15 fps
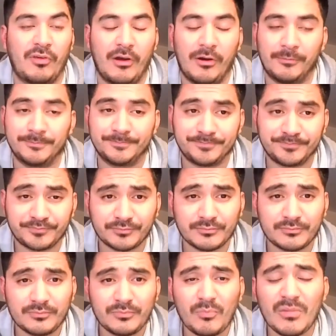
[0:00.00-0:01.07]
So
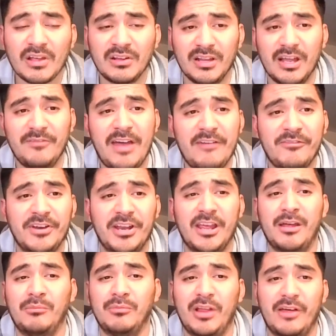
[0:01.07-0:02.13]
Love yeah. having
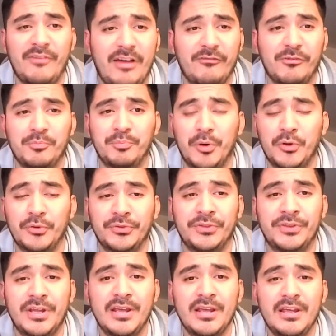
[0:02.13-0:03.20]
him. Love having
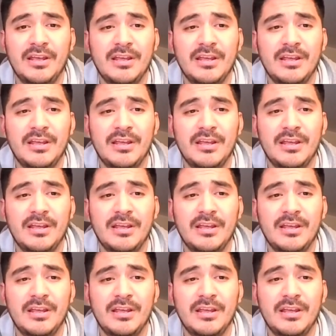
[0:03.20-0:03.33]
Bolton.